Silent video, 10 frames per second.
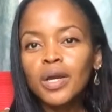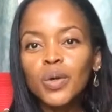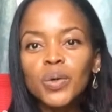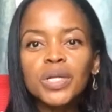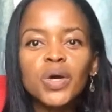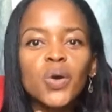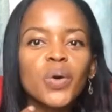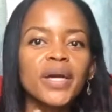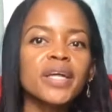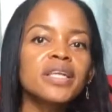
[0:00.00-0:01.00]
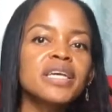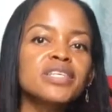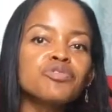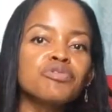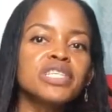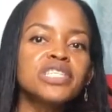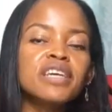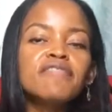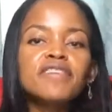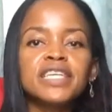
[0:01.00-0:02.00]
Coconut oil is rich
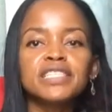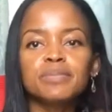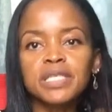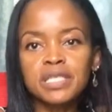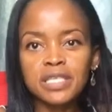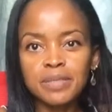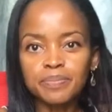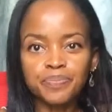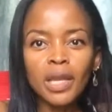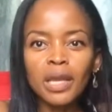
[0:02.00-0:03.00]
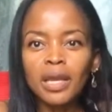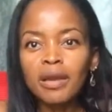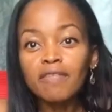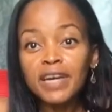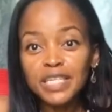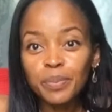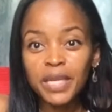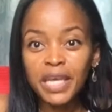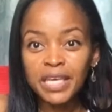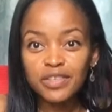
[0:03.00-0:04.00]
in vitamins. Vitamin
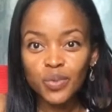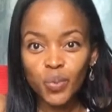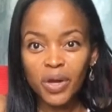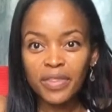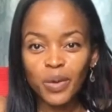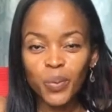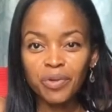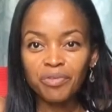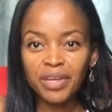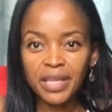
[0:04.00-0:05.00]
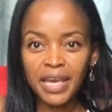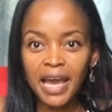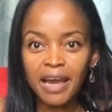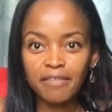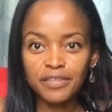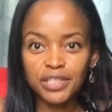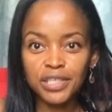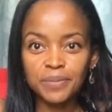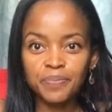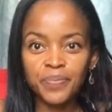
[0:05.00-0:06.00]
E is the one that we're really after,
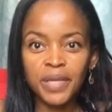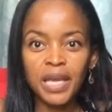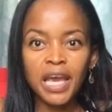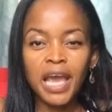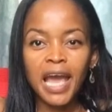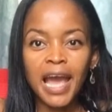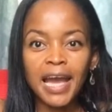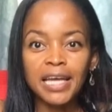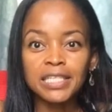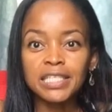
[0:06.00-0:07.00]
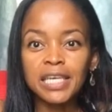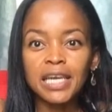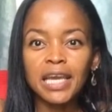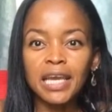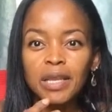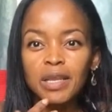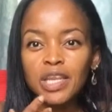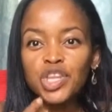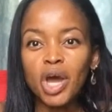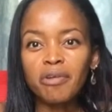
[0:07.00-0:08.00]
and it
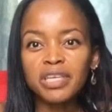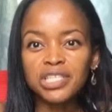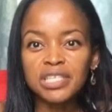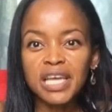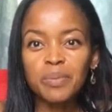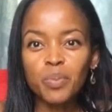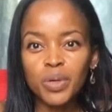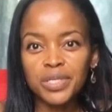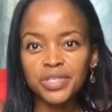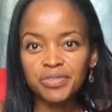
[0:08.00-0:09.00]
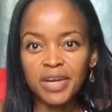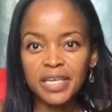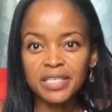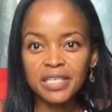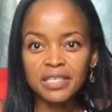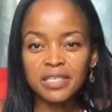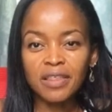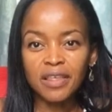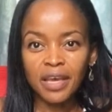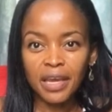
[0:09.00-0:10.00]
nourishes and moisturizes
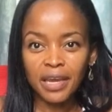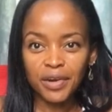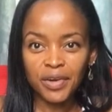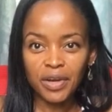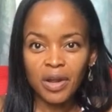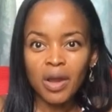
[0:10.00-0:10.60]
the hair.